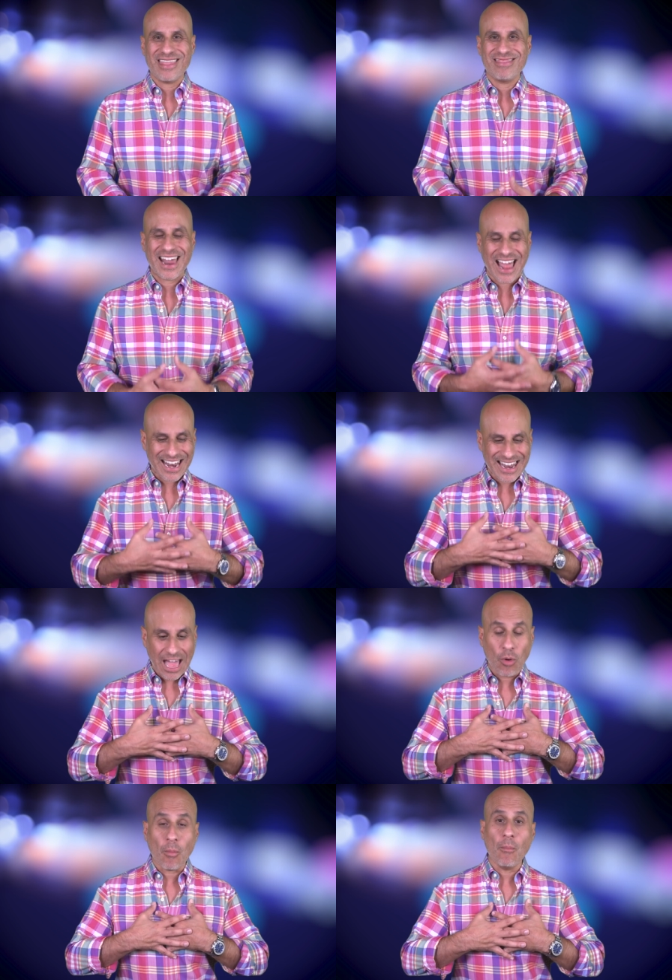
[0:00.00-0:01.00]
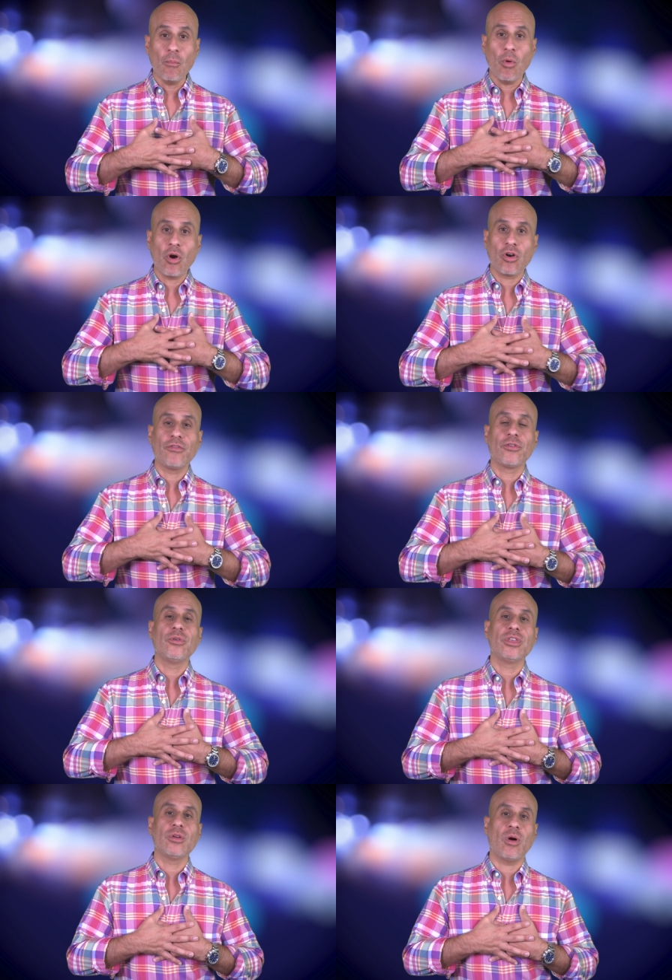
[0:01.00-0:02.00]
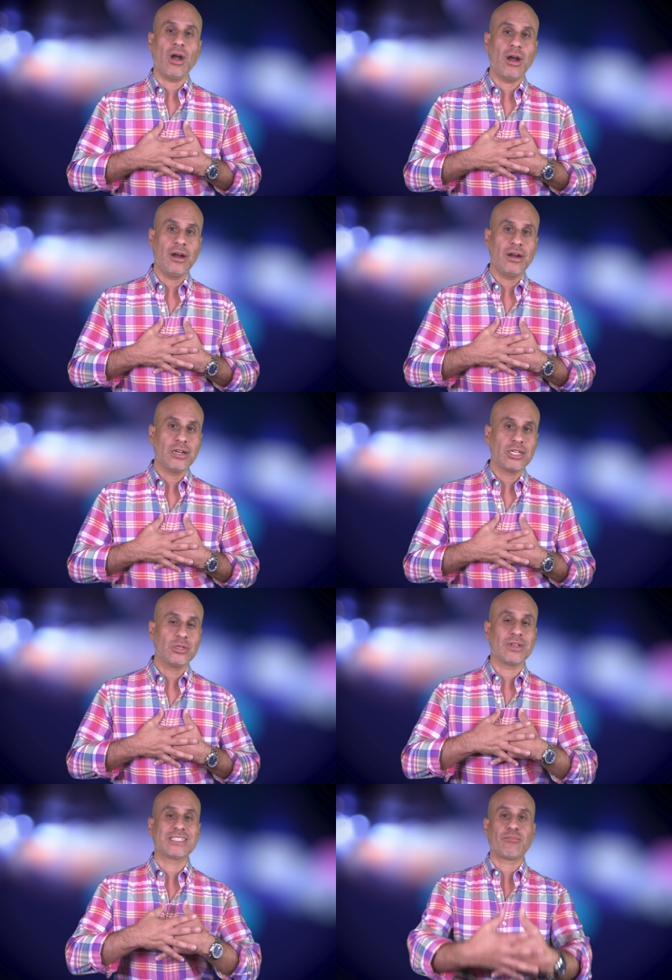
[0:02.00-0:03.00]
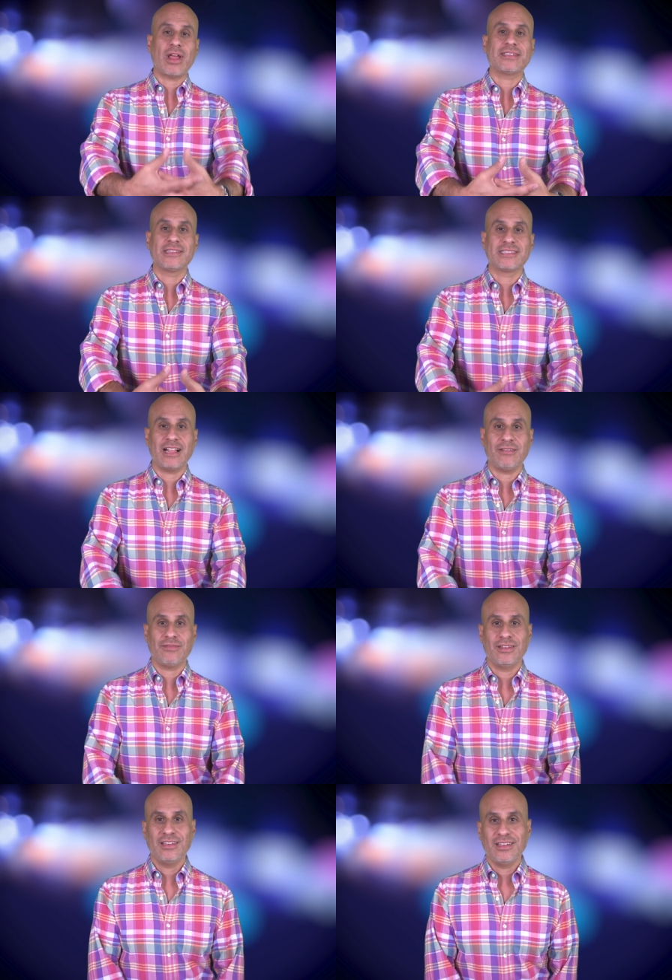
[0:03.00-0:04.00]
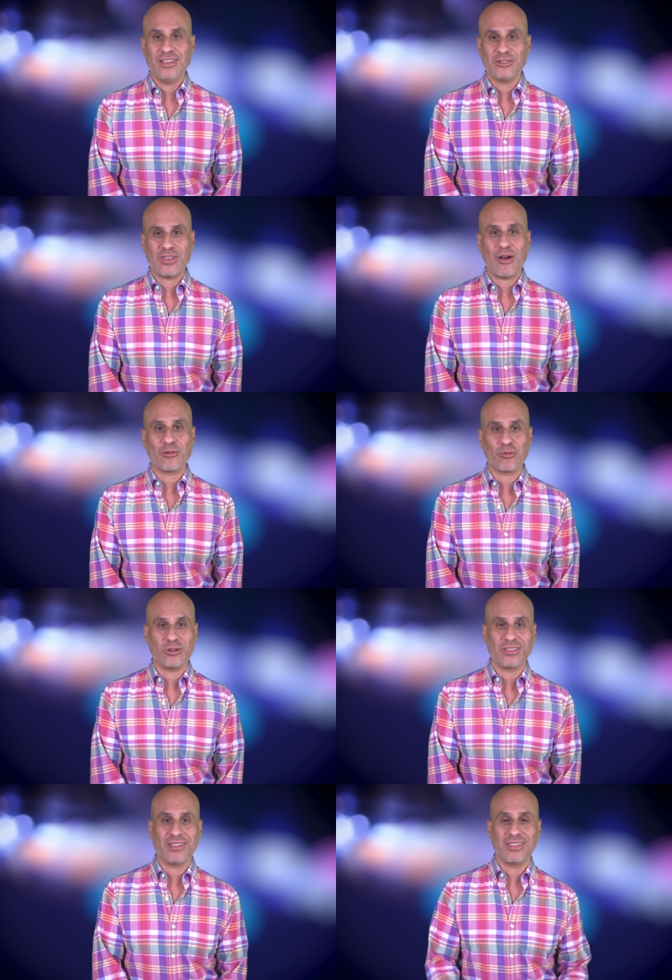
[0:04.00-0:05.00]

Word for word: that allow more of who you are to express itself into the outer world.